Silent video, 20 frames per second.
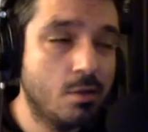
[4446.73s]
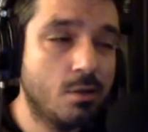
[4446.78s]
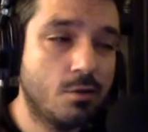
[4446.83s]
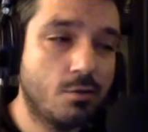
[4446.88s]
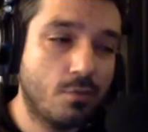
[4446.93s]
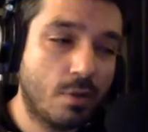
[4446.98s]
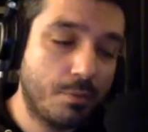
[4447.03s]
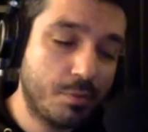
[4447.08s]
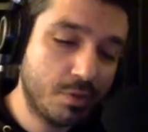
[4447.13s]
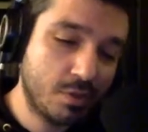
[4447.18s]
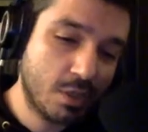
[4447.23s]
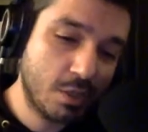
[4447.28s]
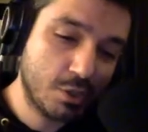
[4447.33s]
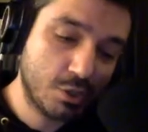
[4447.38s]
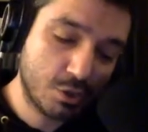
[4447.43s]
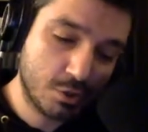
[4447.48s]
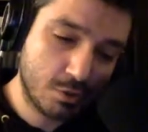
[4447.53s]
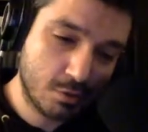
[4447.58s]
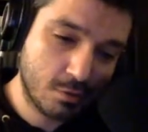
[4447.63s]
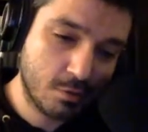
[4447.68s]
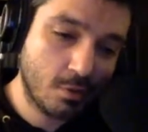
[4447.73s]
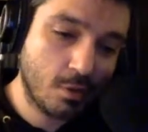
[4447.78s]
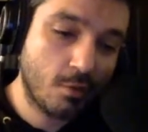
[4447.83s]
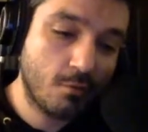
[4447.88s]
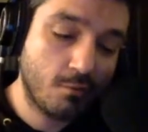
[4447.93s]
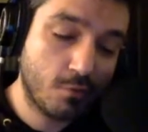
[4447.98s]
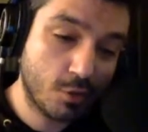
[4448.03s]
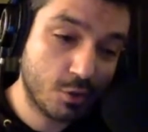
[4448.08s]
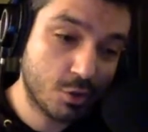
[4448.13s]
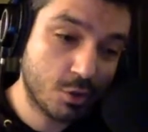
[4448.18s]
reputation,
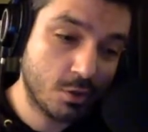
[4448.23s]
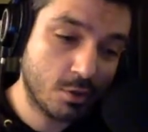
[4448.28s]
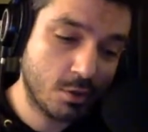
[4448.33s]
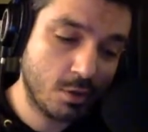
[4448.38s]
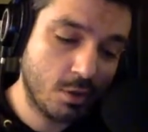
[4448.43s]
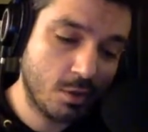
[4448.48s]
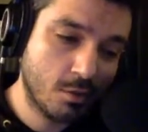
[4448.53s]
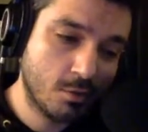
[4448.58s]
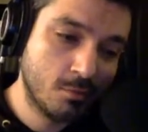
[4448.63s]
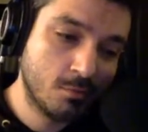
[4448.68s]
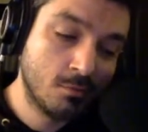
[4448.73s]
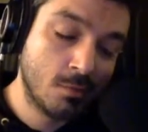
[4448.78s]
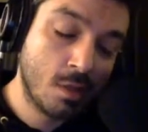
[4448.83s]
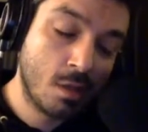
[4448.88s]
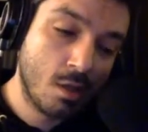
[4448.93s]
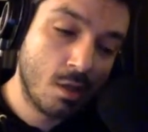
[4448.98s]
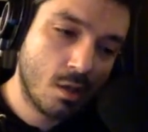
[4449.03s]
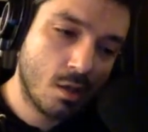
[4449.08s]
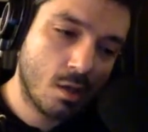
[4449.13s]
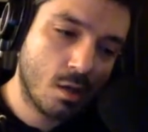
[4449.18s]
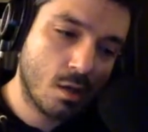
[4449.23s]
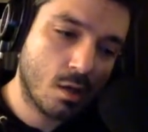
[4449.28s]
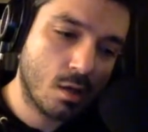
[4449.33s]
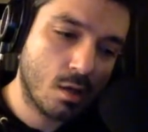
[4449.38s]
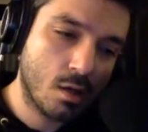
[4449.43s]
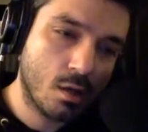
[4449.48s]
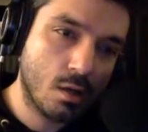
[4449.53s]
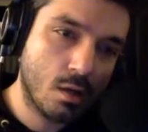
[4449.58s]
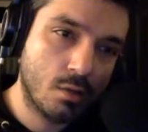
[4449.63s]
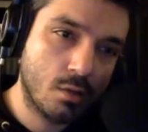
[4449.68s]
unfortunately.
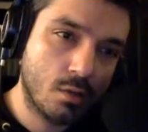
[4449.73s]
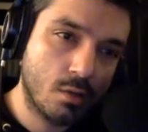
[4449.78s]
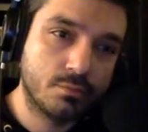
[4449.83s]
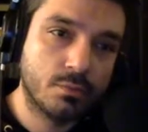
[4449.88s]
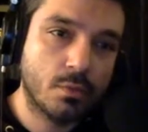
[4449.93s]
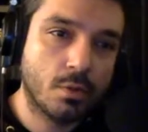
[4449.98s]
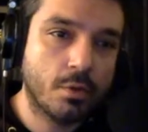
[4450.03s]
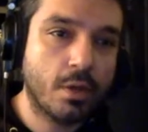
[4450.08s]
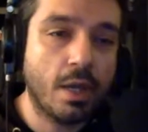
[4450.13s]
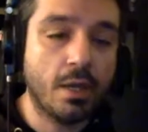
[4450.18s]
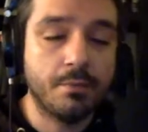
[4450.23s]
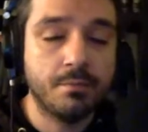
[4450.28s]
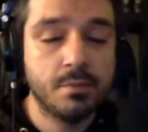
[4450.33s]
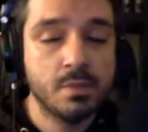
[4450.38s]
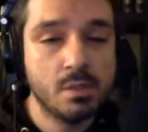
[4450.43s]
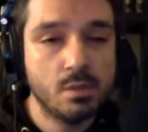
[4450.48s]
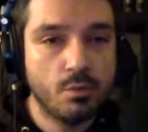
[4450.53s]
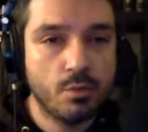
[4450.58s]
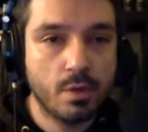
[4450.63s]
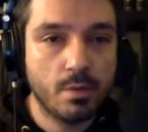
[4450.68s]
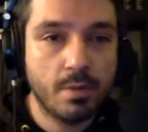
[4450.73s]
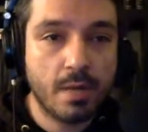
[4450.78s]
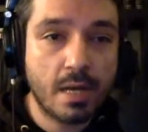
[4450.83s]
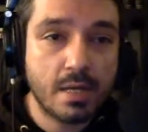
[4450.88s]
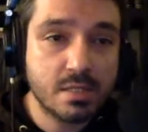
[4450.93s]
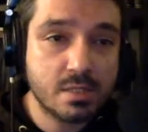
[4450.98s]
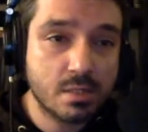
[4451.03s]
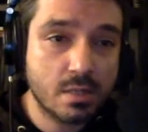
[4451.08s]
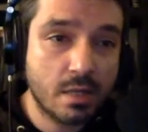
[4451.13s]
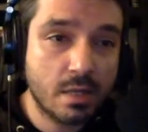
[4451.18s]
Uh, okay, we're
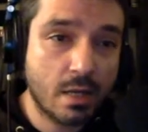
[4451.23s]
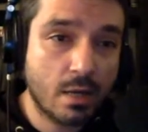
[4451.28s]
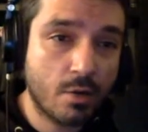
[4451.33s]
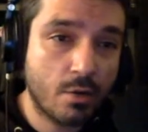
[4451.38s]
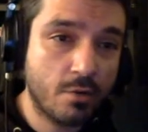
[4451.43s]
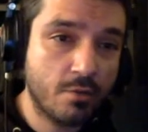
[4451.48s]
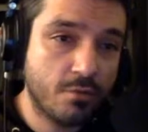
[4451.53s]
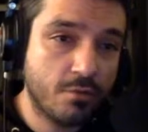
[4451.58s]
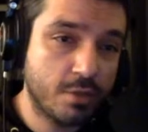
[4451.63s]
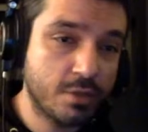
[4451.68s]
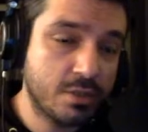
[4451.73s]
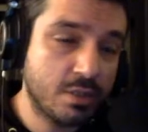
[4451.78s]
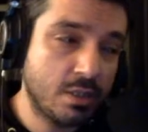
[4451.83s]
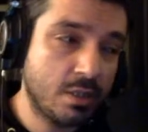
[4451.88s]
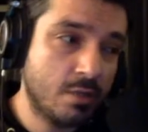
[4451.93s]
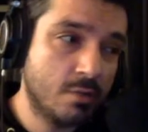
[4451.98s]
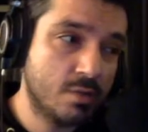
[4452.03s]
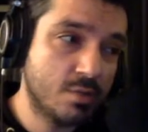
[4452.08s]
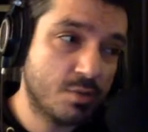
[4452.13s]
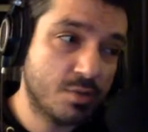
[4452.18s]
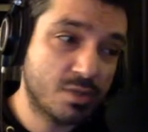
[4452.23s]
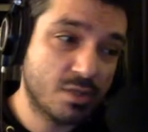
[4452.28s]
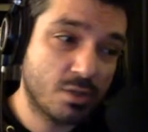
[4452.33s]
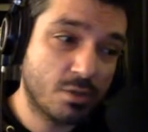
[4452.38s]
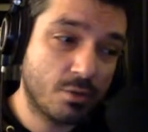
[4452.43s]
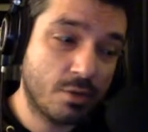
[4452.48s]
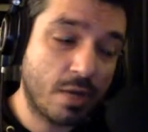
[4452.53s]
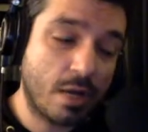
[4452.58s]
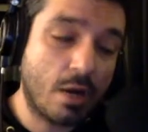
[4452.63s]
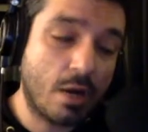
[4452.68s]
past an hour and 14. I was supposed to go
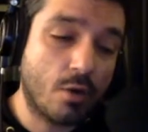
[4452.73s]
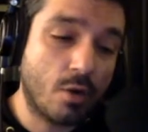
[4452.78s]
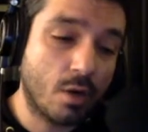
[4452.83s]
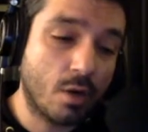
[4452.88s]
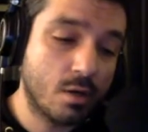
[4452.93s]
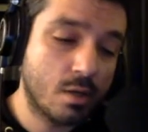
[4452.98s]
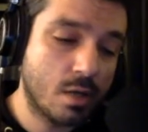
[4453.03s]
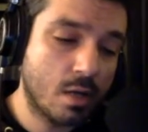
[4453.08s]
an hour.